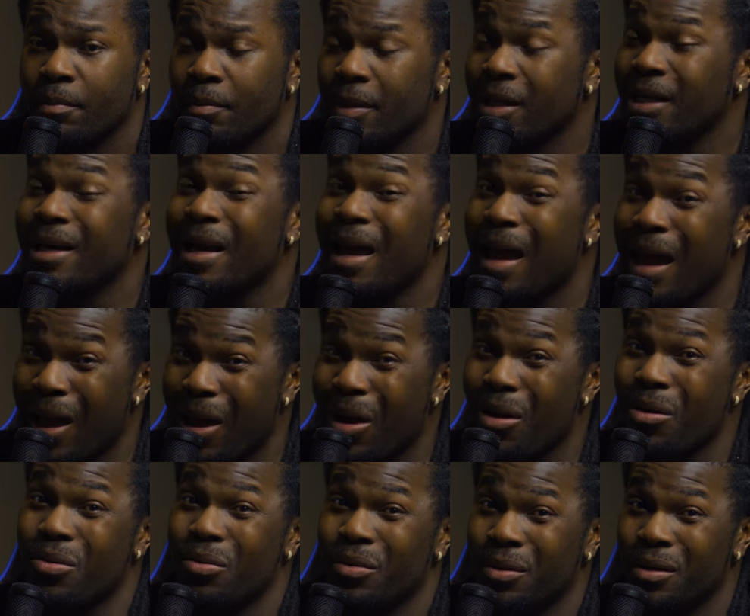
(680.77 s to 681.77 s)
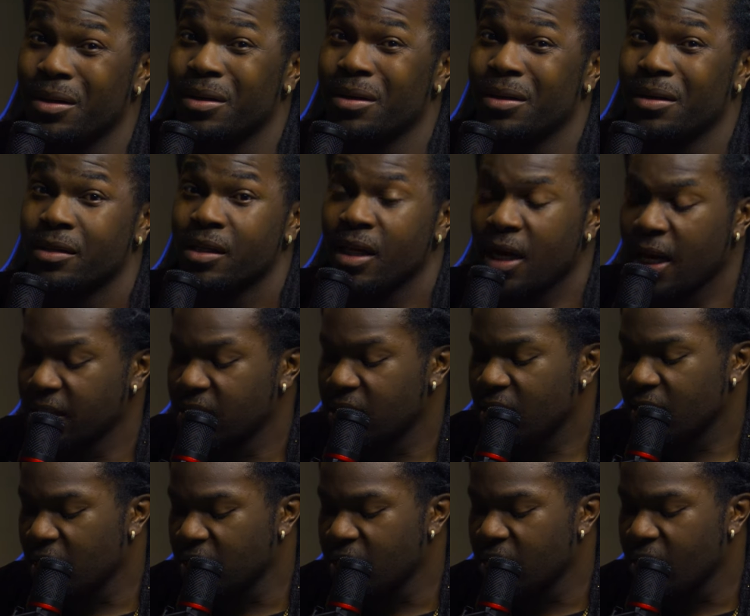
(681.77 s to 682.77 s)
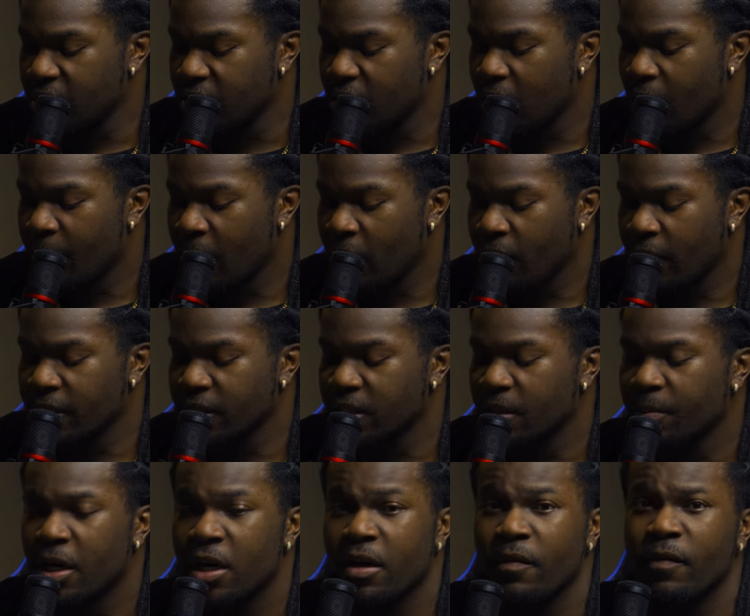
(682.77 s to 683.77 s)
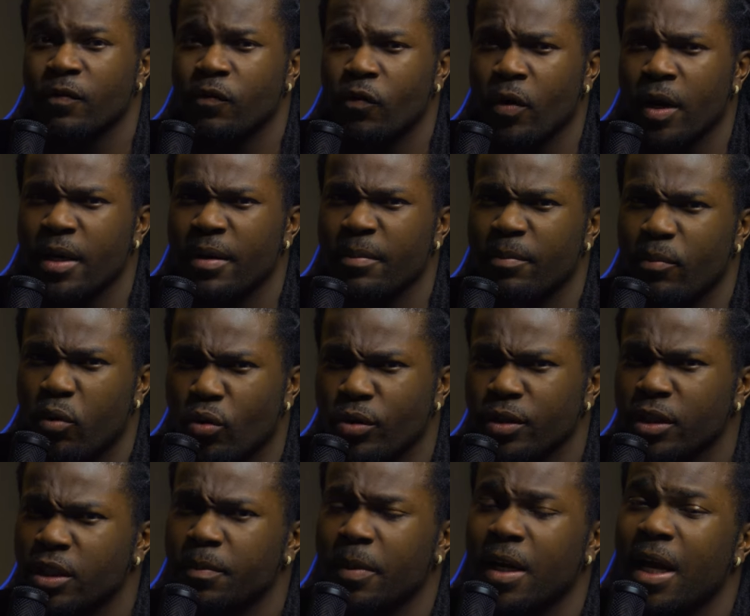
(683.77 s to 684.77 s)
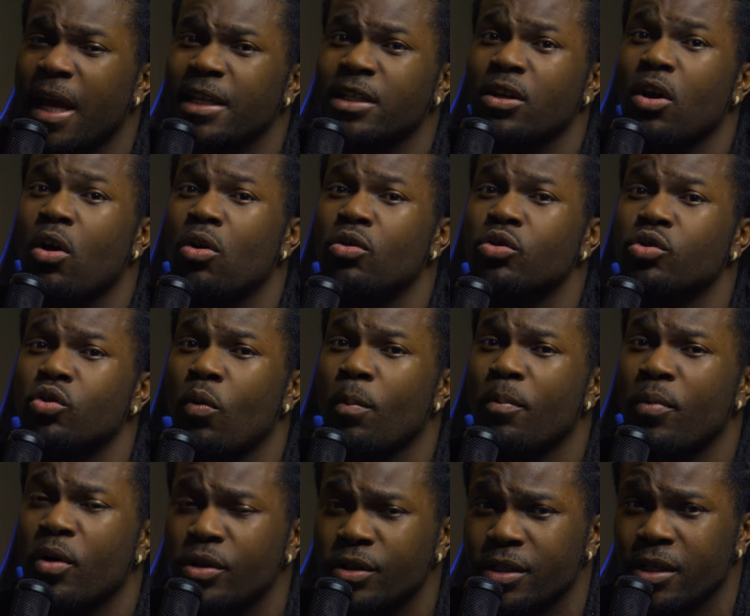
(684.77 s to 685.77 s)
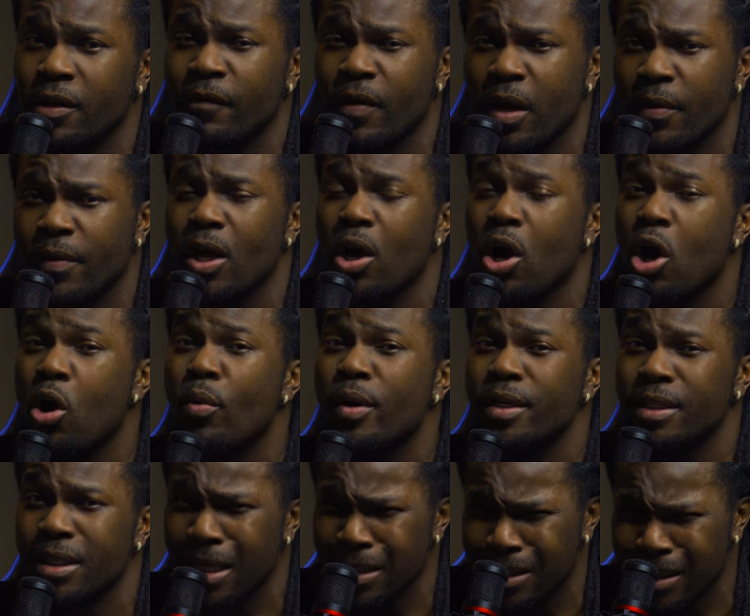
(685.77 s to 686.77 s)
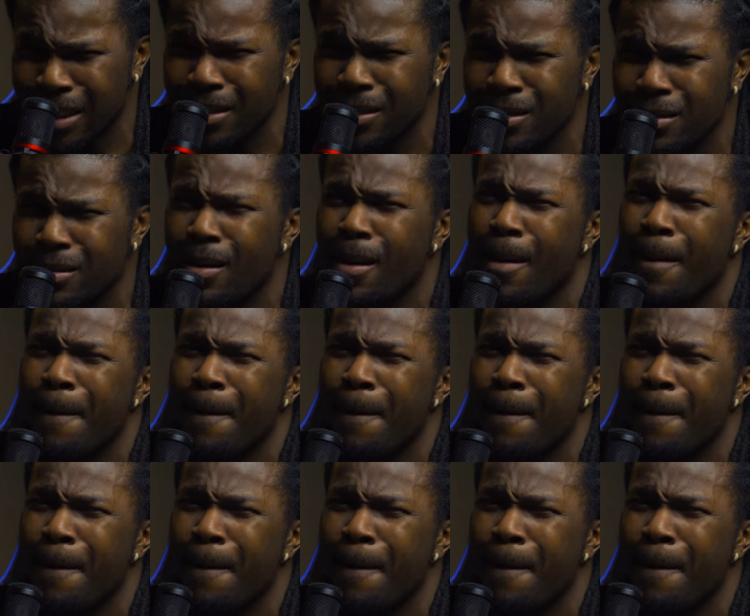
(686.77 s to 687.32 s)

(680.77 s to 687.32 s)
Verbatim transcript: But now that I see that she has come out as somebody of great importance, but has also pushed a very hoish agenda,